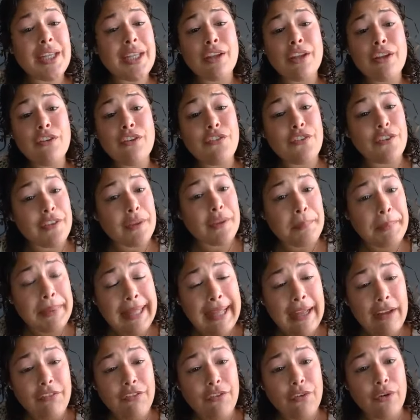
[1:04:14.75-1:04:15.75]
Thank you for the
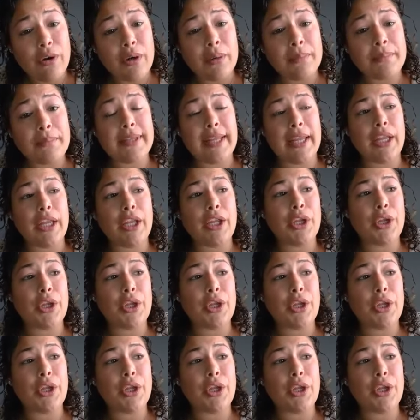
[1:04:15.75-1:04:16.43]
platform. Thank